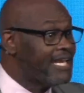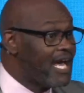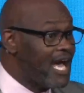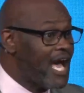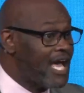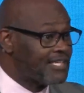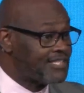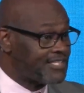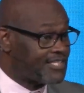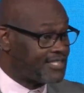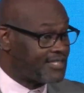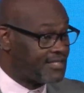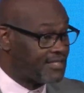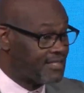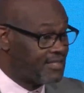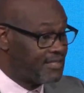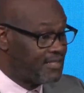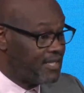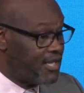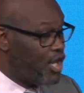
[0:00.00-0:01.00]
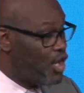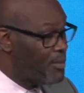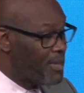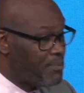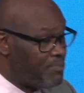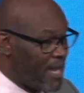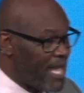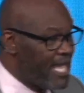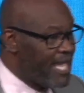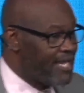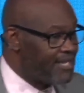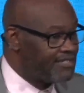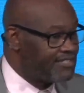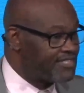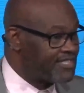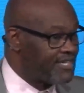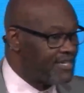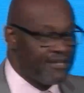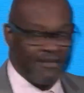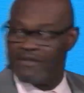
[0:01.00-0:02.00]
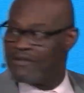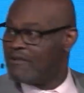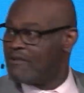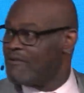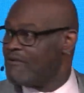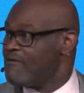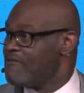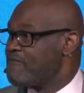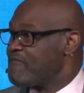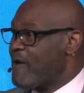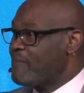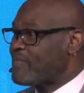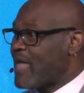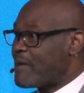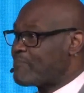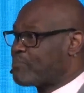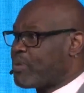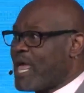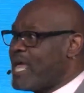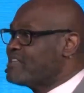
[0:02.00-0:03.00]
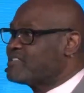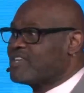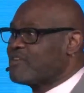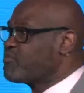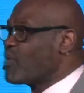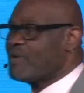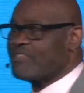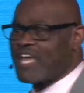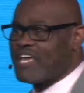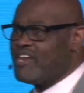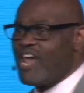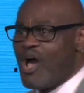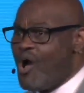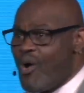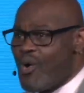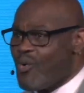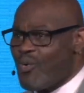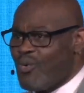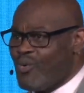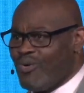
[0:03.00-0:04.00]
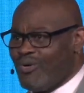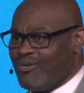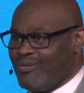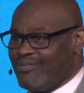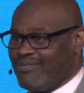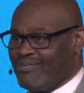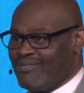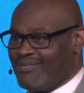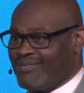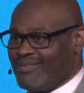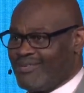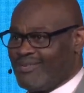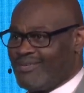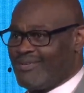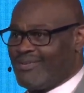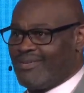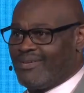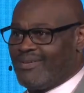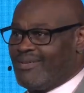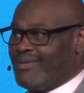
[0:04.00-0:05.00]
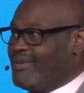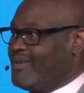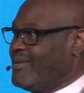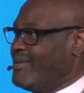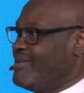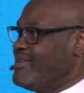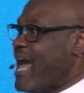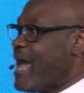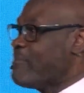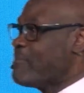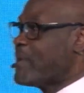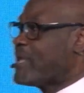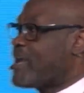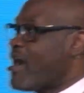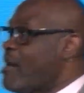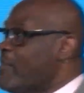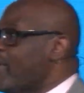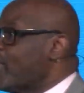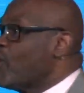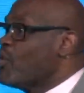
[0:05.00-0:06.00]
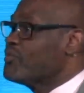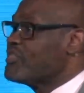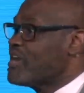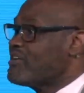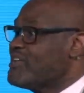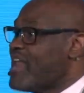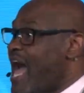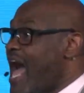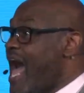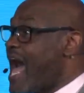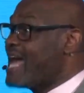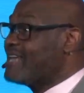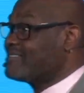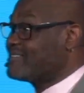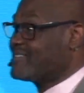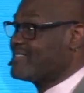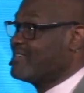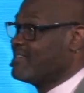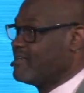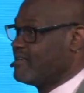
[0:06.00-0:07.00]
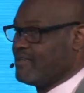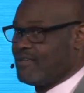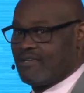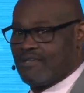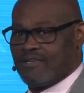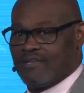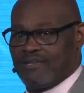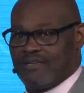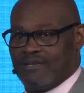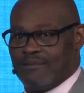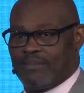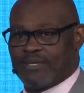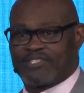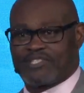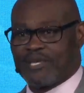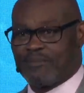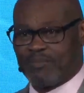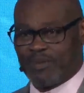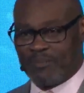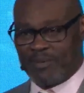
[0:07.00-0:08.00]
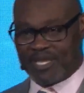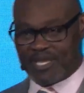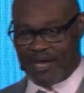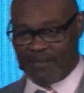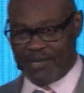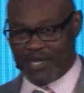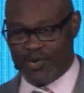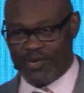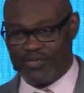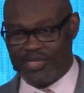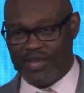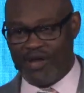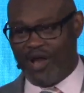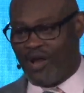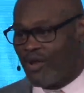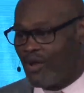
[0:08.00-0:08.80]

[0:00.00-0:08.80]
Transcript: us, human beings, from that place of where they know. Not becoming who they're not, but simply becoming who they are.